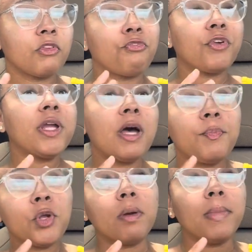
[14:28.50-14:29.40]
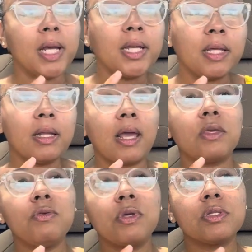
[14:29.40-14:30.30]
free up your money, like,
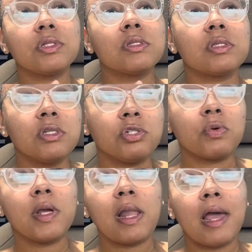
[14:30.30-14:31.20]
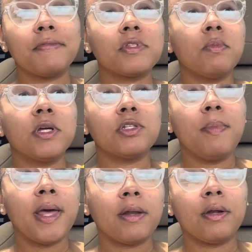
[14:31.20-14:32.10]
you can just enjoy life so much
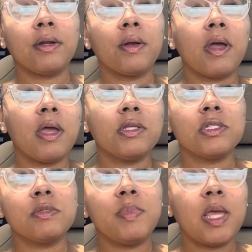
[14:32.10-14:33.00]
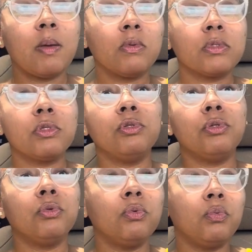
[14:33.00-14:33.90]
better and just be able to
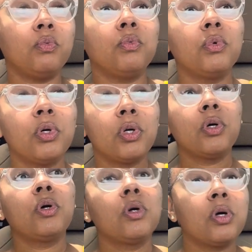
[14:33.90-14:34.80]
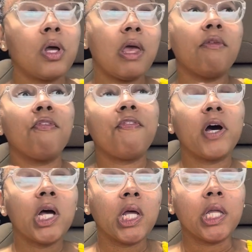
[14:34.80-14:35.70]
do and
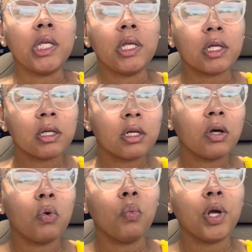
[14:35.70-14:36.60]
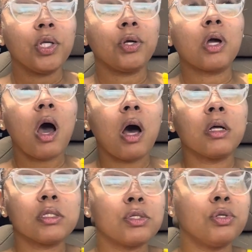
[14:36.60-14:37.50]
fund what you're
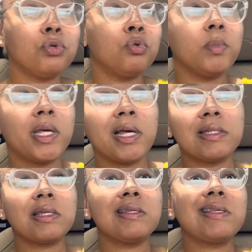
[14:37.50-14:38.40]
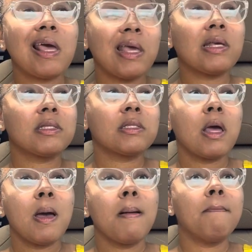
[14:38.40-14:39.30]
called to do, because it takes
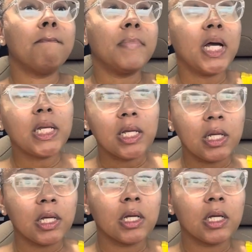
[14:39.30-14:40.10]
money